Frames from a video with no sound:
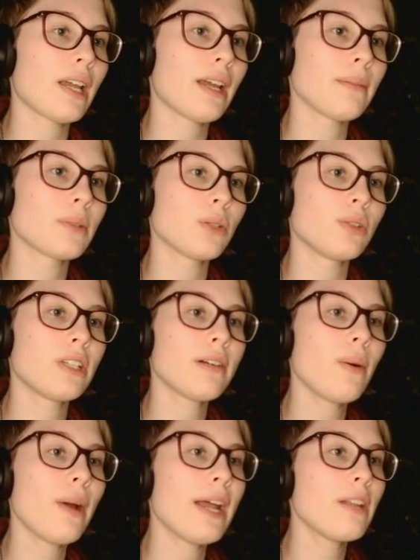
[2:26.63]
Okay, so
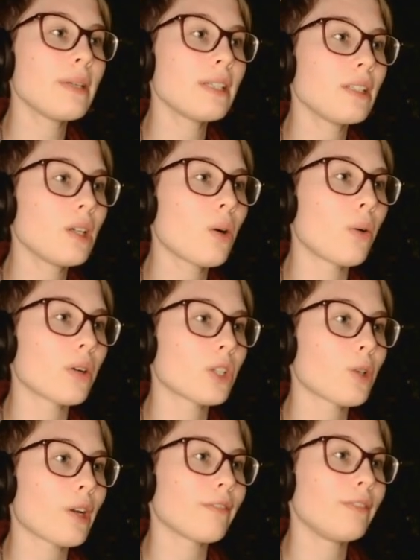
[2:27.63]
0 enemies in the corner,
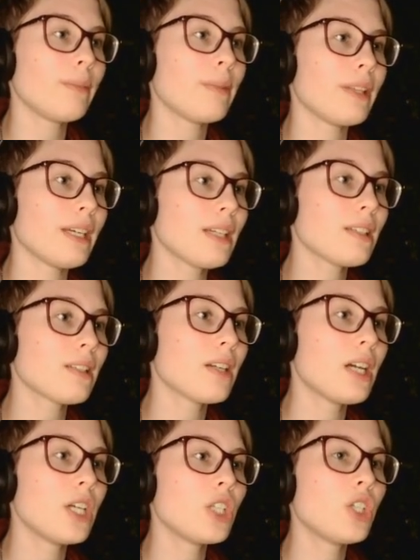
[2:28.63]
so I can flip this.
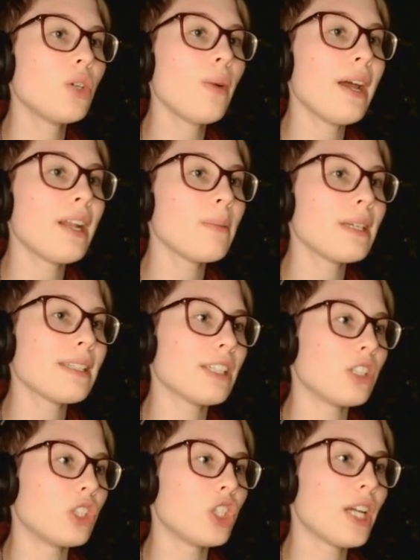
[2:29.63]
2 enemies
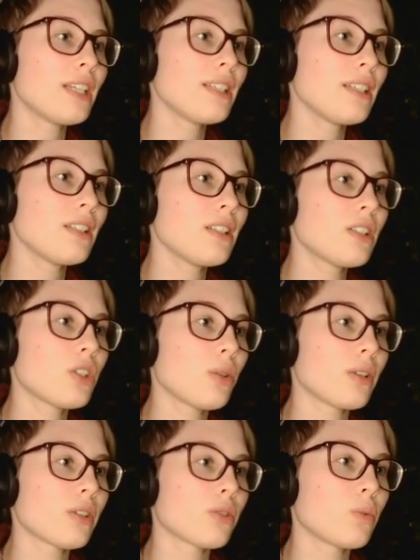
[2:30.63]
adjacent, so
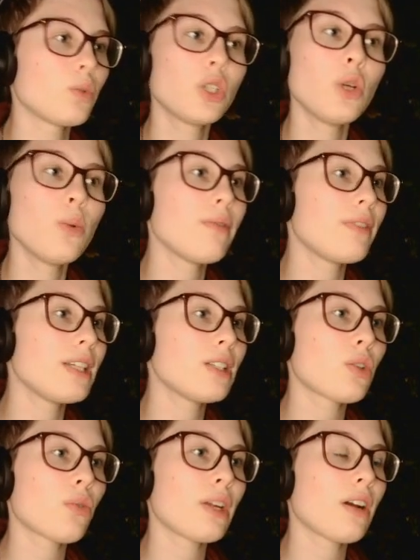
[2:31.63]
there's 2 of
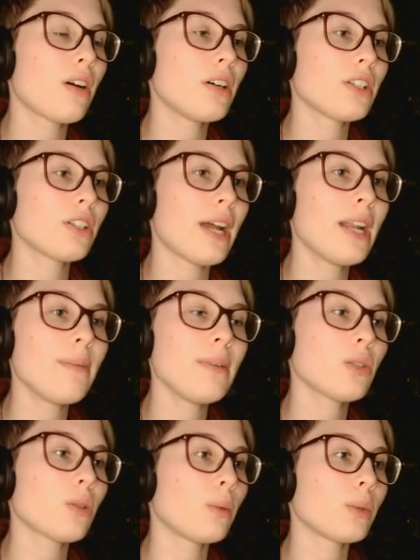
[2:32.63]
these 3 cards are
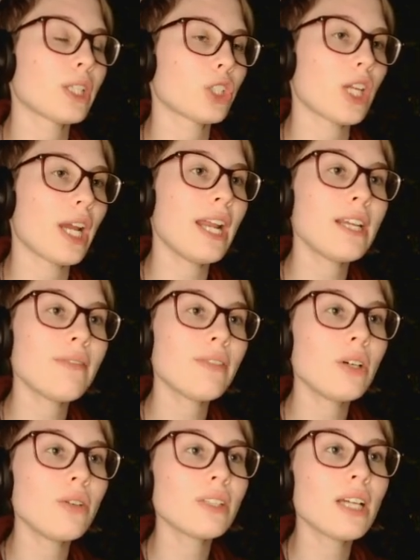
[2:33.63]
enemies, so I won't touch any of
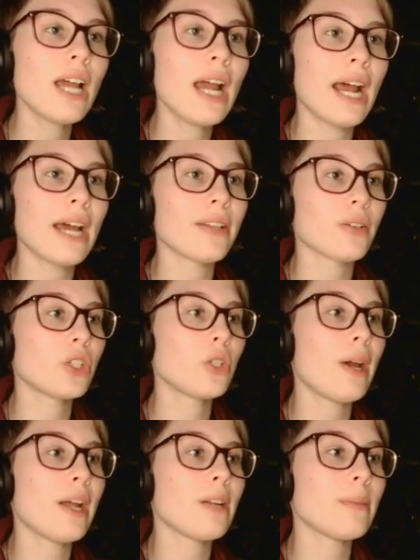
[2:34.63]
those. And there are
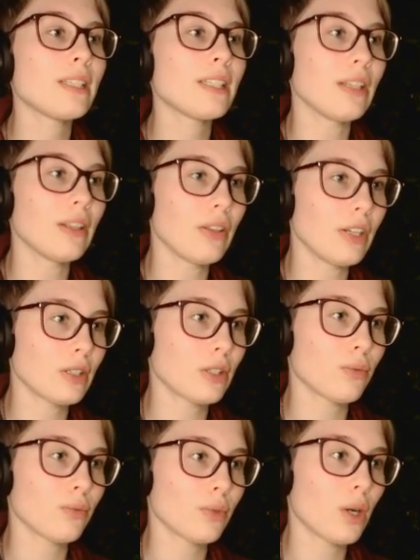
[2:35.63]
2 enemies in
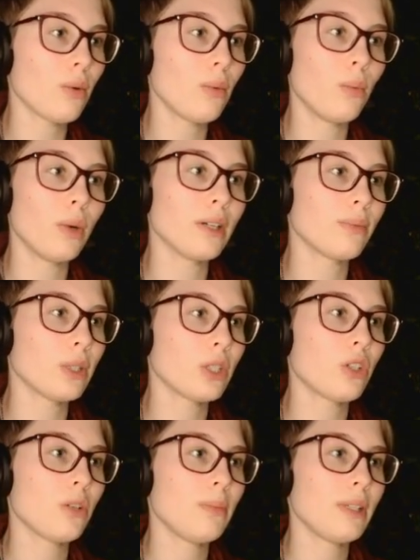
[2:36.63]
this row, one of
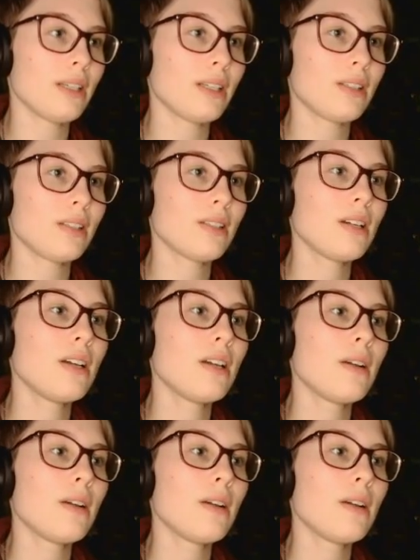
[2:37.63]
which could be this.